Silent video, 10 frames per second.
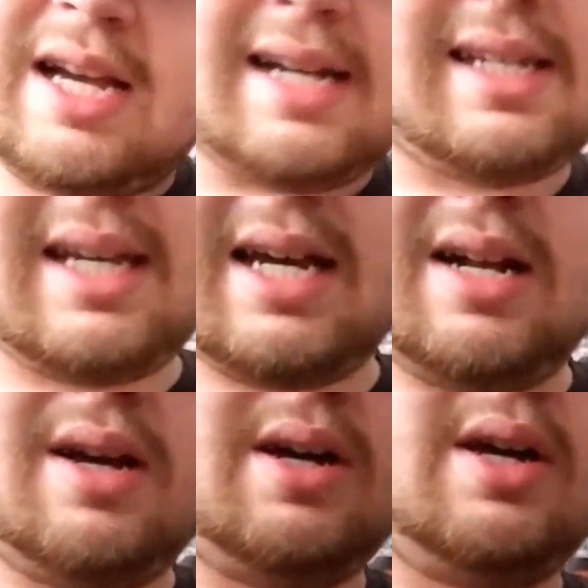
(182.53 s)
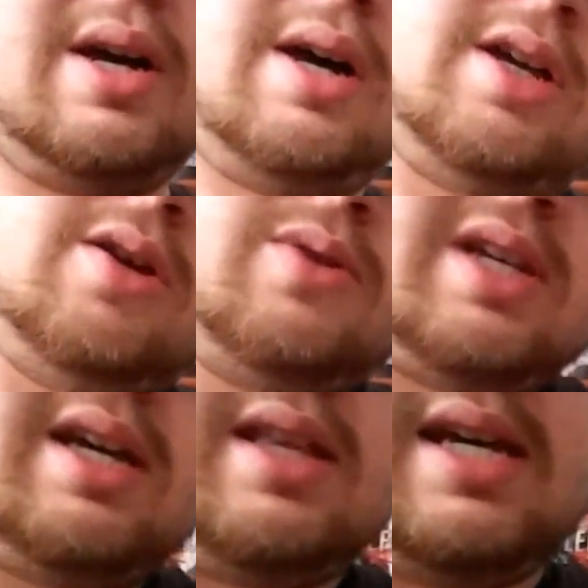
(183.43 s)
like I said,
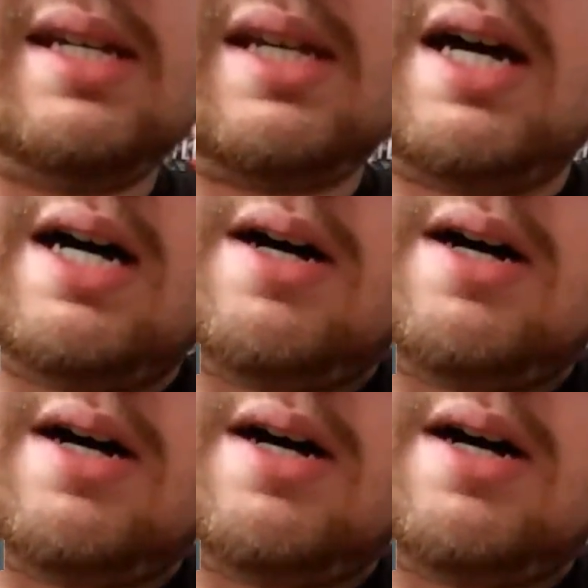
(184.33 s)
using these